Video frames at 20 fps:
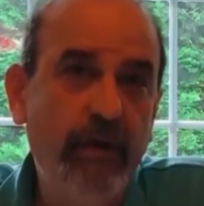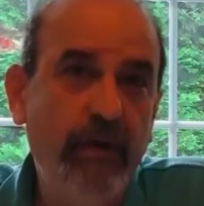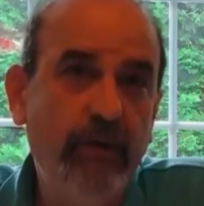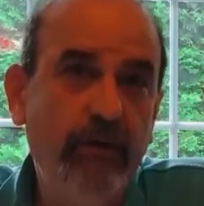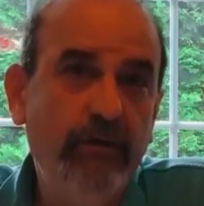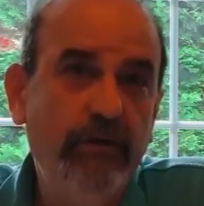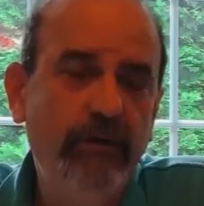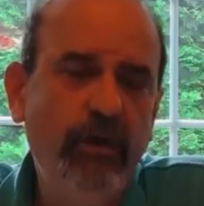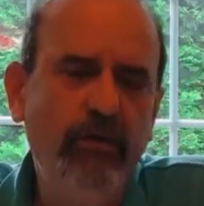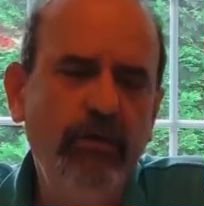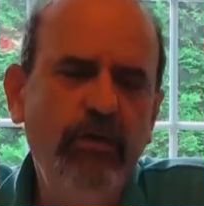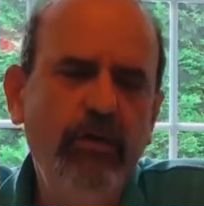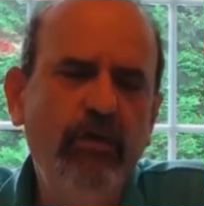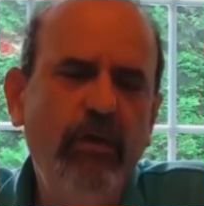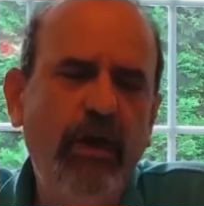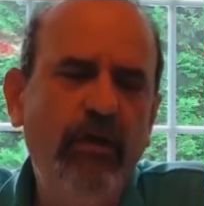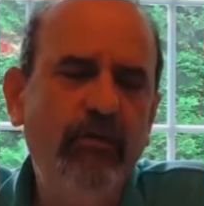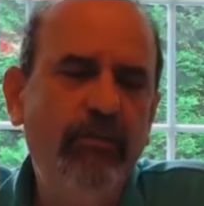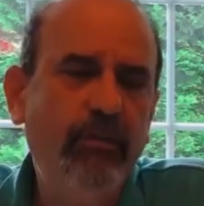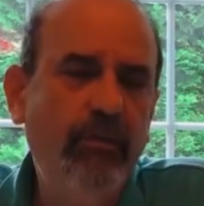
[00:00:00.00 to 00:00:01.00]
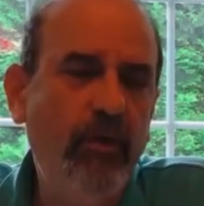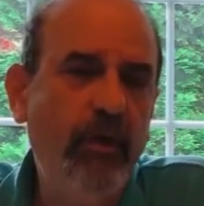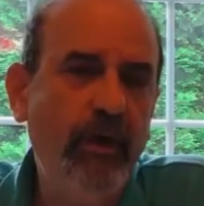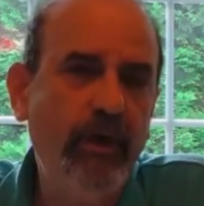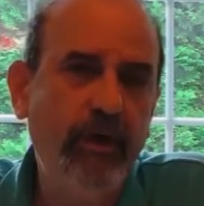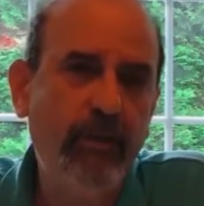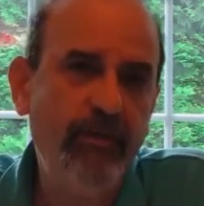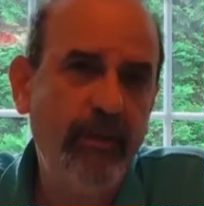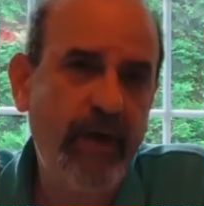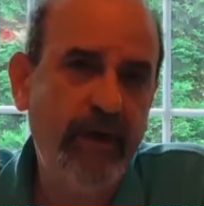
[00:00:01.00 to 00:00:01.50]
So you have brought
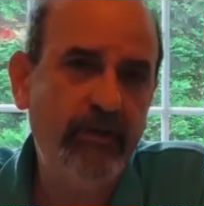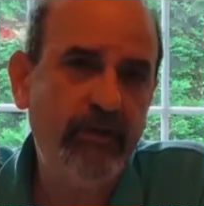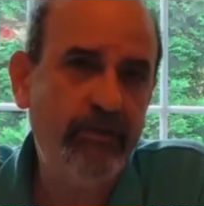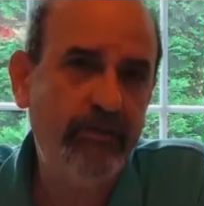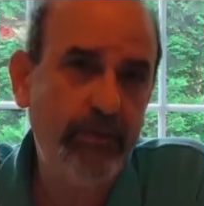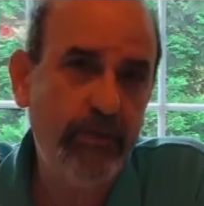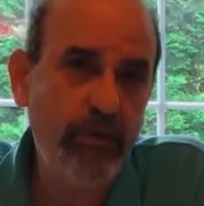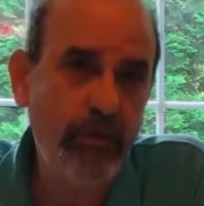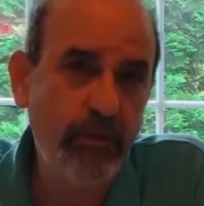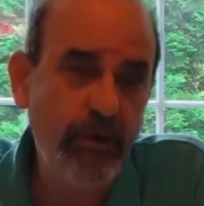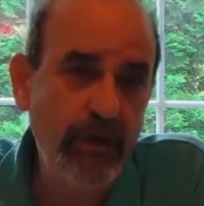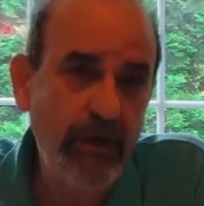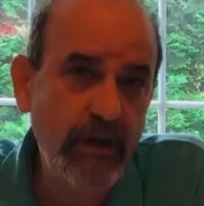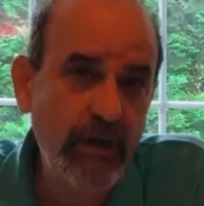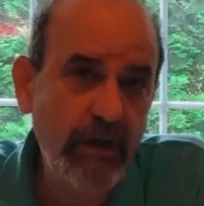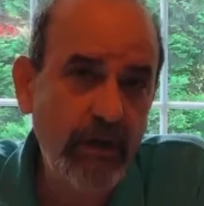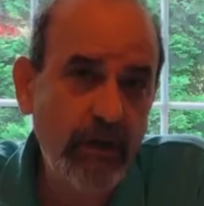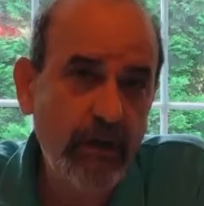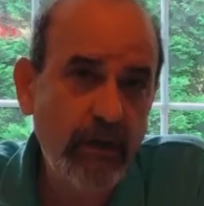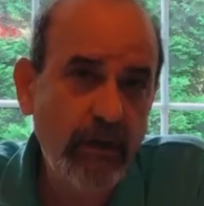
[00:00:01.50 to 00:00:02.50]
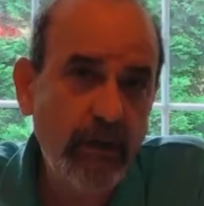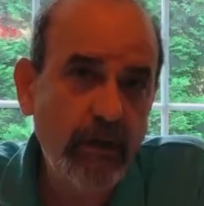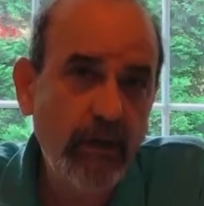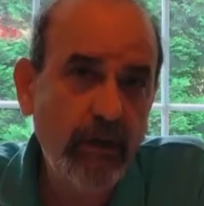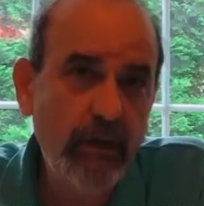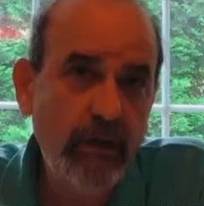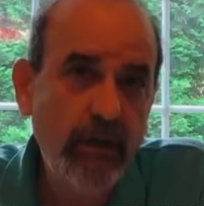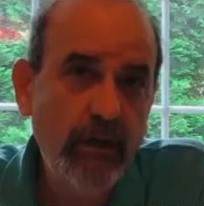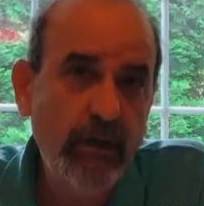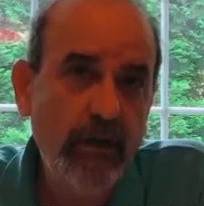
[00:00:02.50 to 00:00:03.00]
immense beauty,
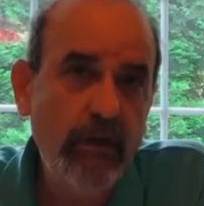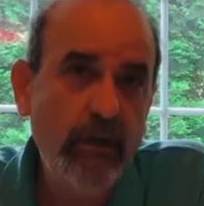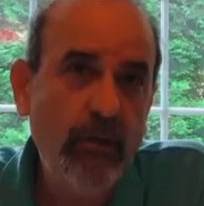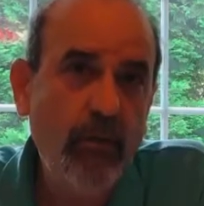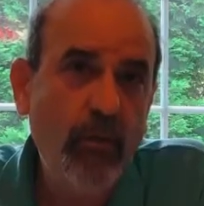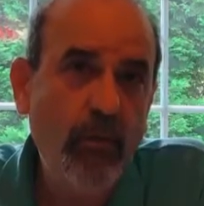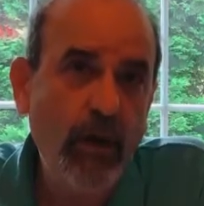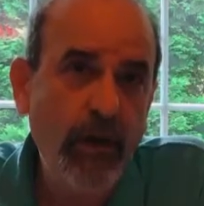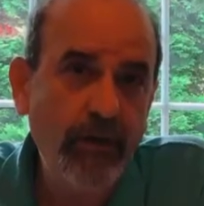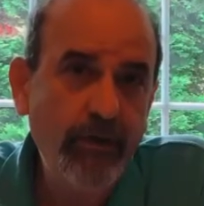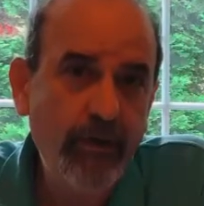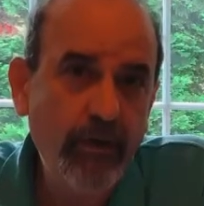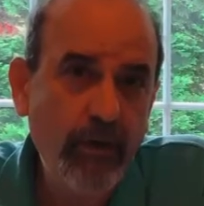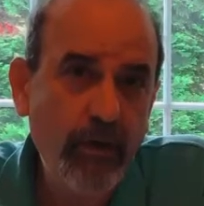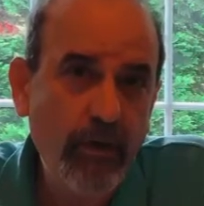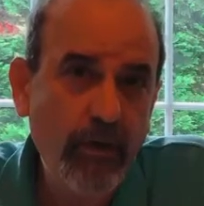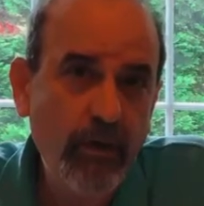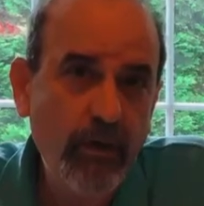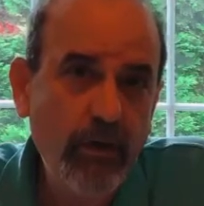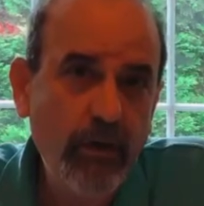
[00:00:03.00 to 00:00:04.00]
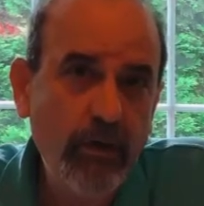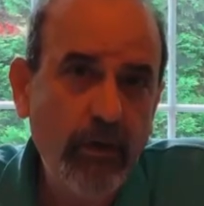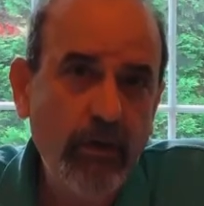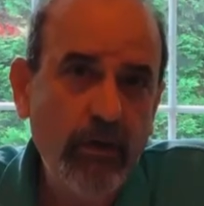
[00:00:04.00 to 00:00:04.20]
wonder,